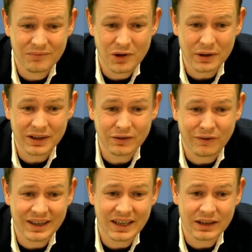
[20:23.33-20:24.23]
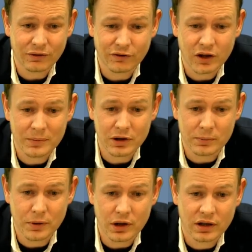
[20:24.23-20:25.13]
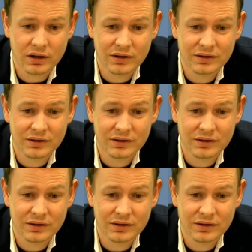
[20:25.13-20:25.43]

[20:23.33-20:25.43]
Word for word: all these fun lines from your book,